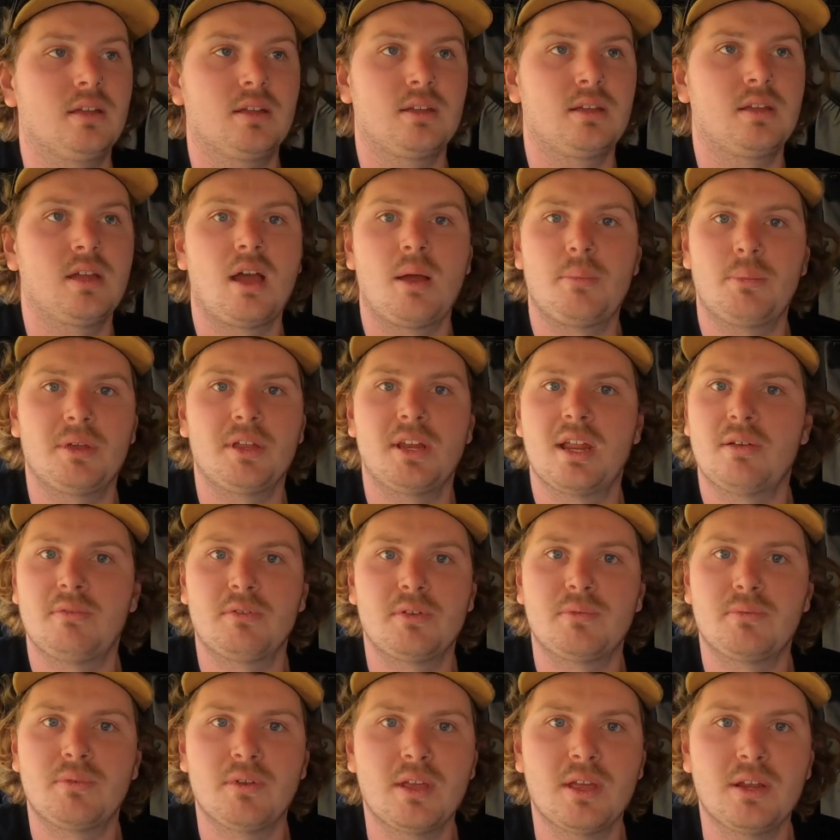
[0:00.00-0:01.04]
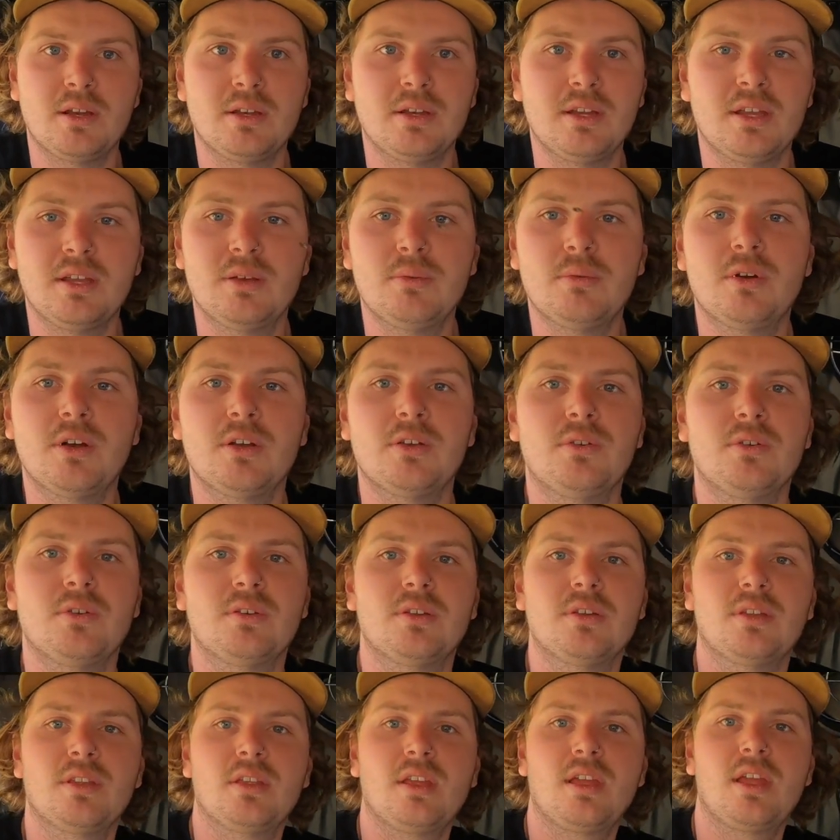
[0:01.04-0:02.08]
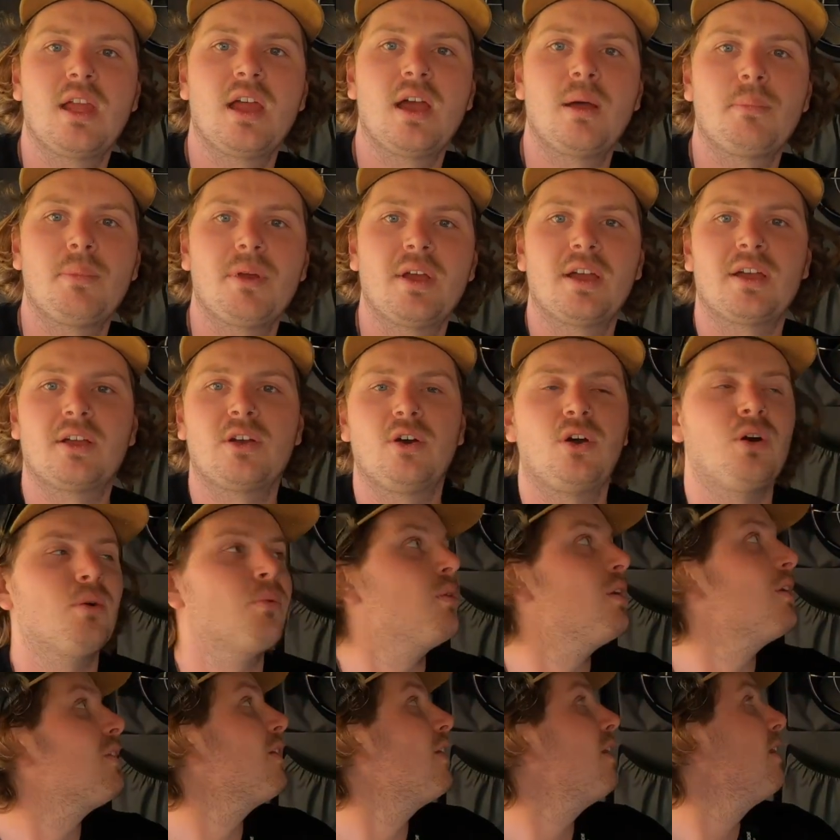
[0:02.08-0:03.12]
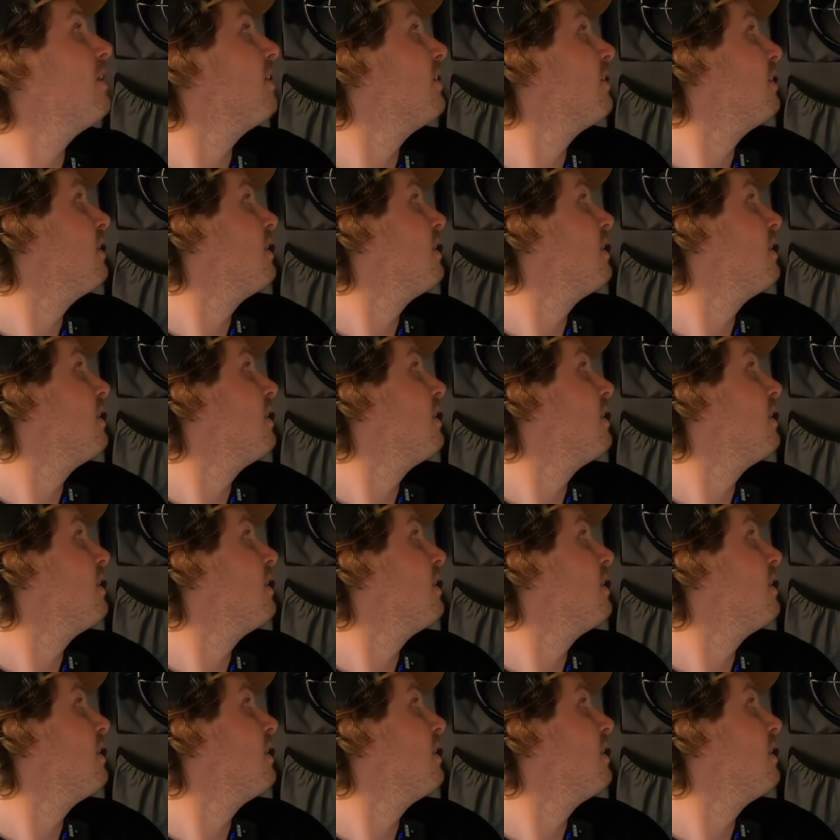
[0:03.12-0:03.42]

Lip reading: can't beat having a fan in here while you're in outback hot weather.